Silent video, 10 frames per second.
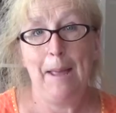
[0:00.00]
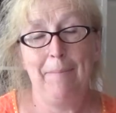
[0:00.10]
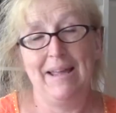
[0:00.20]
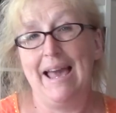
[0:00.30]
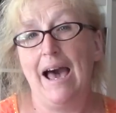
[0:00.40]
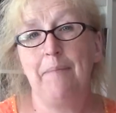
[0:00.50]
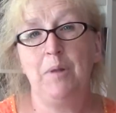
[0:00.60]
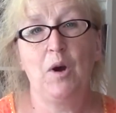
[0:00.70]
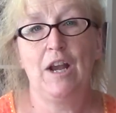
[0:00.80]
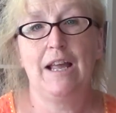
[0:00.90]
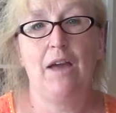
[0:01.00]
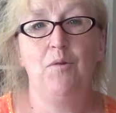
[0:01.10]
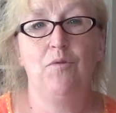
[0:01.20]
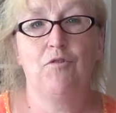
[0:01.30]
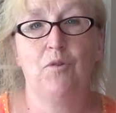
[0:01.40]
But yeah, I'm not going to
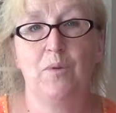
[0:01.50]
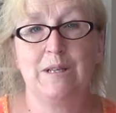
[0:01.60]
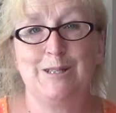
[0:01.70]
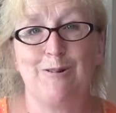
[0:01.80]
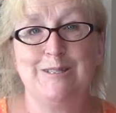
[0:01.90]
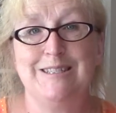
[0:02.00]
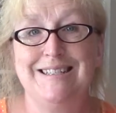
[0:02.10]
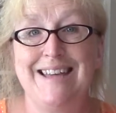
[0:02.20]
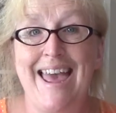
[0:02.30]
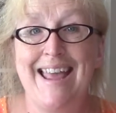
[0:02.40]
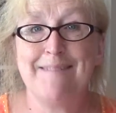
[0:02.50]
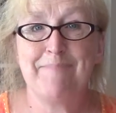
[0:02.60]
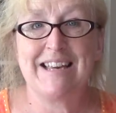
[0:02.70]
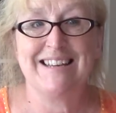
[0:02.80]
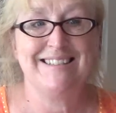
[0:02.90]
go through all the socks today
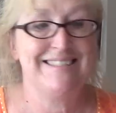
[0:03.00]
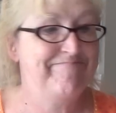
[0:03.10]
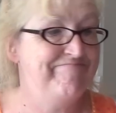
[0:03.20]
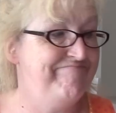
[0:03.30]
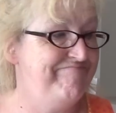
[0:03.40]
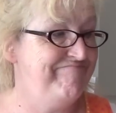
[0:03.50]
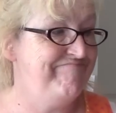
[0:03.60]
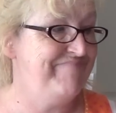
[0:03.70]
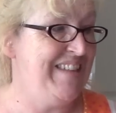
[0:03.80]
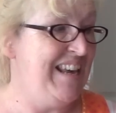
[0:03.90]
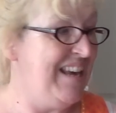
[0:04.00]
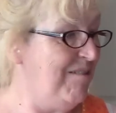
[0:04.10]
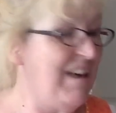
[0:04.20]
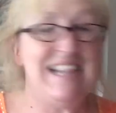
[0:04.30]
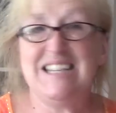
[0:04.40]
because,
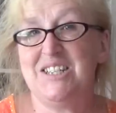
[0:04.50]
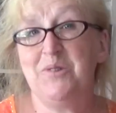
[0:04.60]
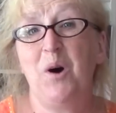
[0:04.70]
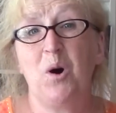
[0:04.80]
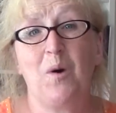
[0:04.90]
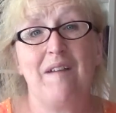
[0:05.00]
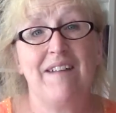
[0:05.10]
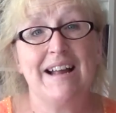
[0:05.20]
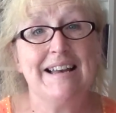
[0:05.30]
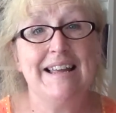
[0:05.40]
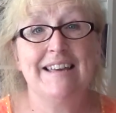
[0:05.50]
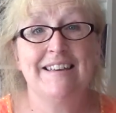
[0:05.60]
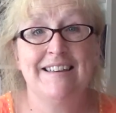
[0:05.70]
well, it's too hot, quite frankly.